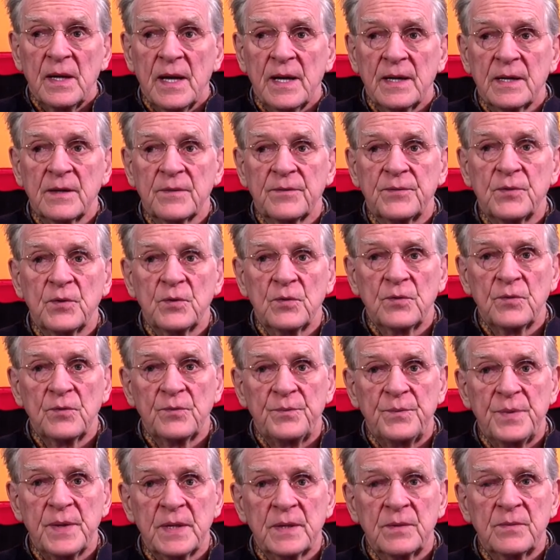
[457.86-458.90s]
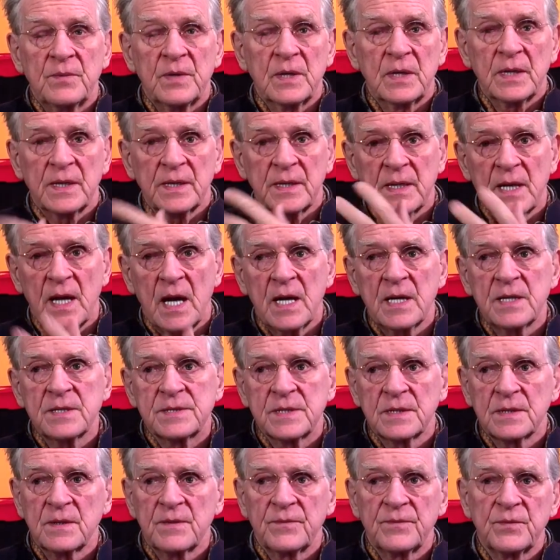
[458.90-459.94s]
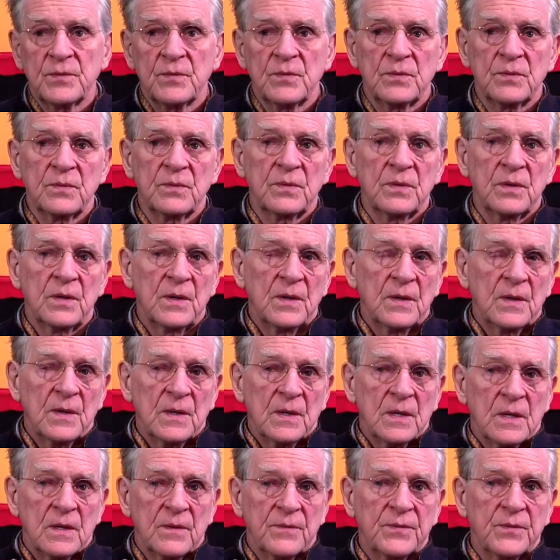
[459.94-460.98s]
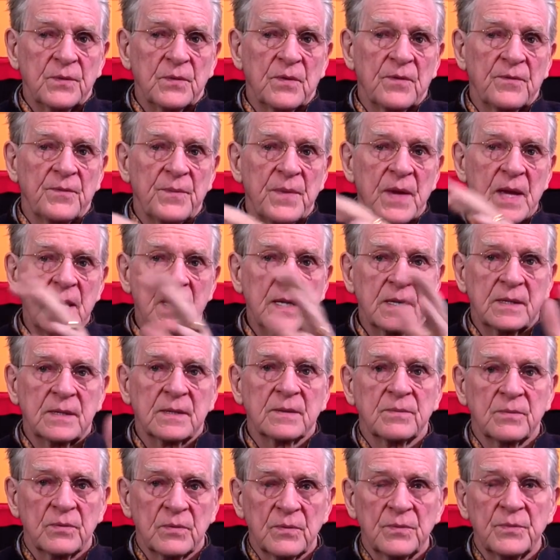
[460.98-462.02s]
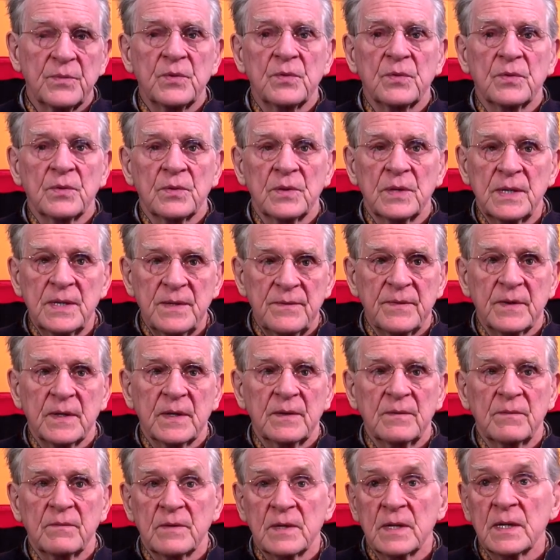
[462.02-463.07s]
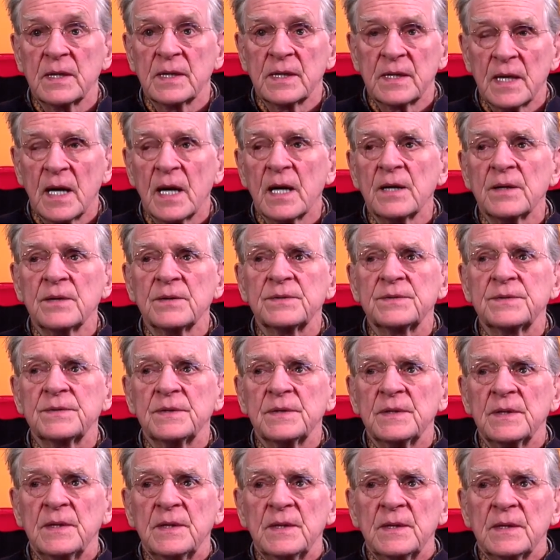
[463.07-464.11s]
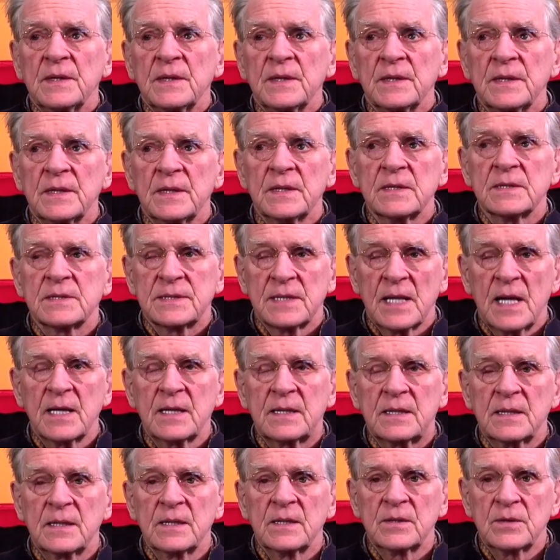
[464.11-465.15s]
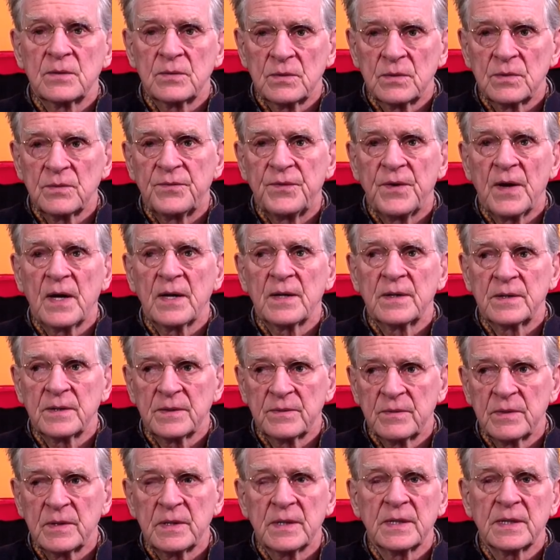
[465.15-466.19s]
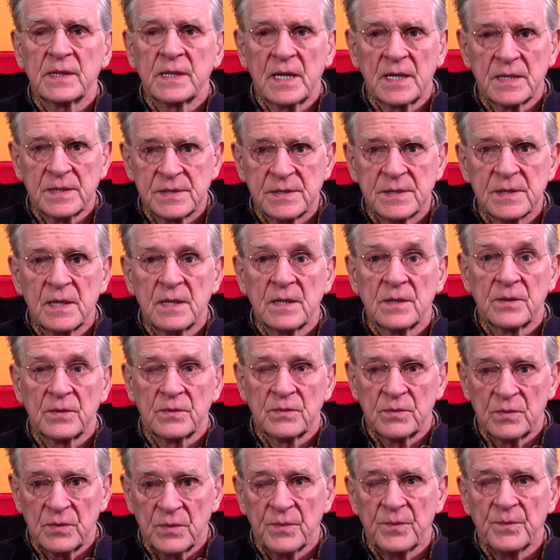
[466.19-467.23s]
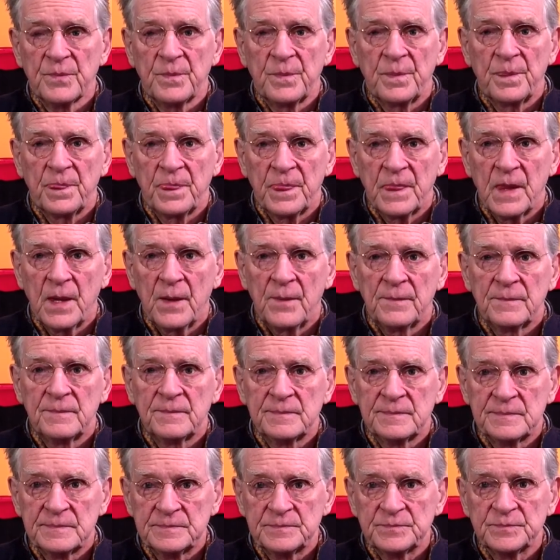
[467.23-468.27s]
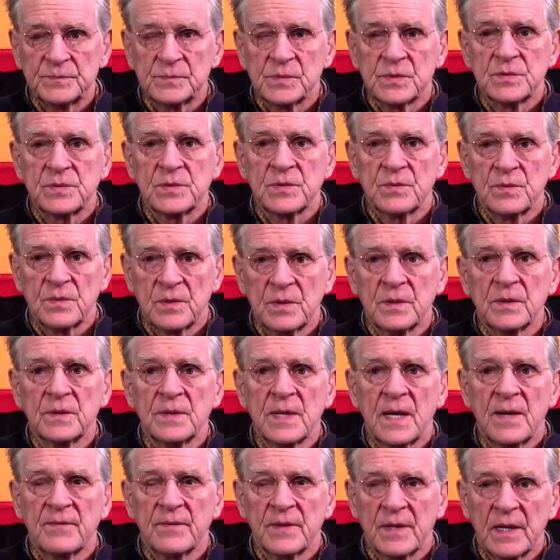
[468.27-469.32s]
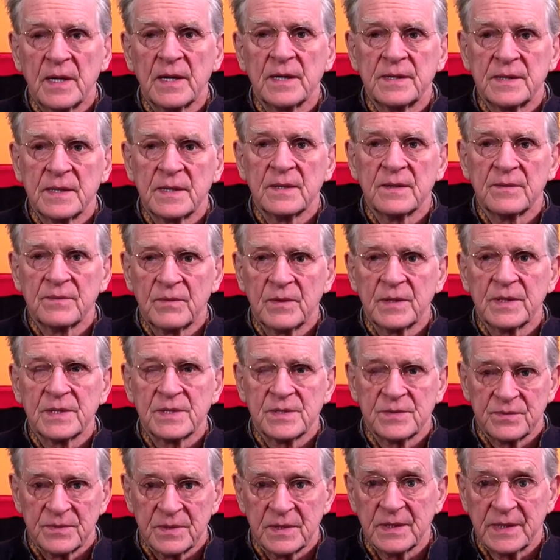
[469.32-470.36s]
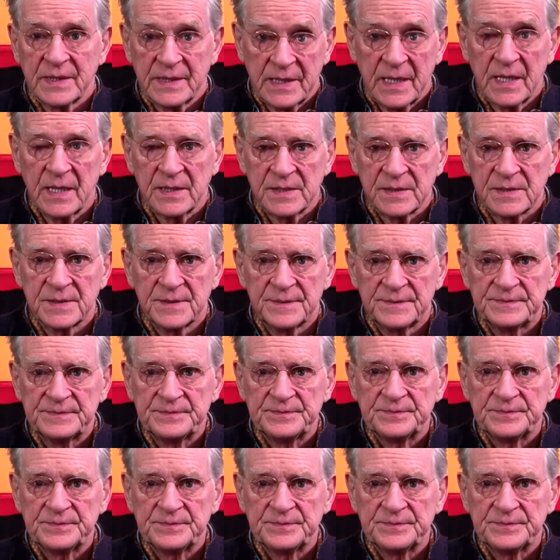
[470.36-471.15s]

And if you've been really nice, and if you, if you have made the room you are leaving really nice, then it's likely you'll find a really nice other room, because you will have an idea of what is really nice.